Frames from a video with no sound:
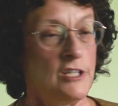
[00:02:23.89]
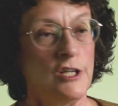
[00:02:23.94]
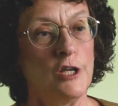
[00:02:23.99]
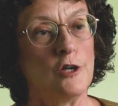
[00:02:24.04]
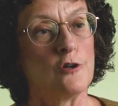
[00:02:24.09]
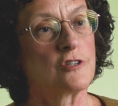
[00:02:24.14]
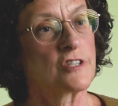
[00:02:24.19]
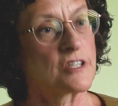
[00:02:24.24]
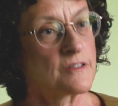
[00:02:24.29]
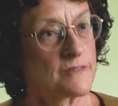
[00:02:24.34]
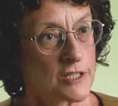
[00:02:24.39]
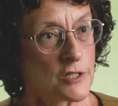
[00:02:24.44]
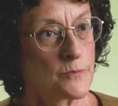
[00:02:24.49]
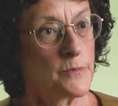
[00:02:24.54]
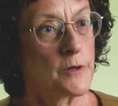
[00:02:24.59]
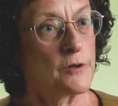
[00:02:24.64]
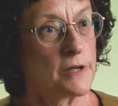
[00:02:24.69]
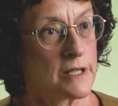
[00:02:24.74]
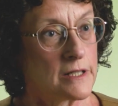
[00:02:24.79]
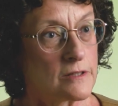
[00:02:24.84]
years of
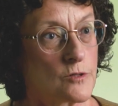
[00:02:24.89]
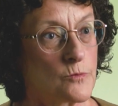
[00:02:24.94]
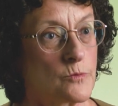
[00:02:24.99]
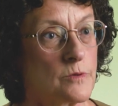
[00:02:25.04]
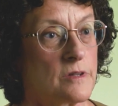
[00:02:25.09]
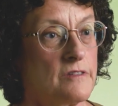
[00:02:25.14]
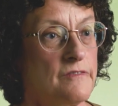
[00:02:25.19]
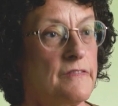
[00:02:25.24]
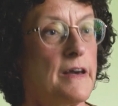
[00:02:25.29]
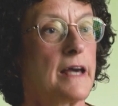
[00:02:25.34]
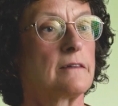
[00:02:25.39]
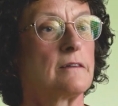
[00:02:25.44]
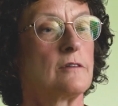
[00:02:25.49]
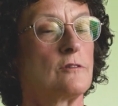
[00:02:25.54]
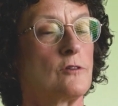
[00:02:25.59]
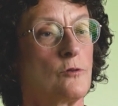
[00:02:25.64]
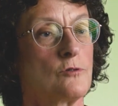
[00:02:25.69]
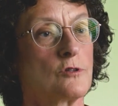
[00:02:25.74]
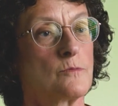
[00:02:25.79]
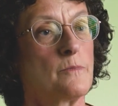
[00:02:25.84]
experience with the fact
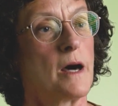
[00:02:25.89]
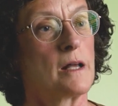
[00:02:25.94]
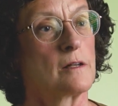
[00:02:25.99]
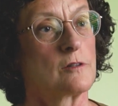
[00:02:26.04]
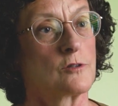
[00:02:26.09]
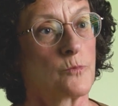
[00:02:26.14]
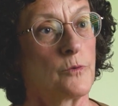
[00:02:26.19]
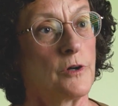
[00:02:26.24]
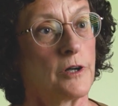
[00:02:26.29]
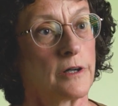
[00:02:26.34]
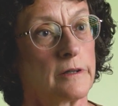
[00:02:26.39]
that those models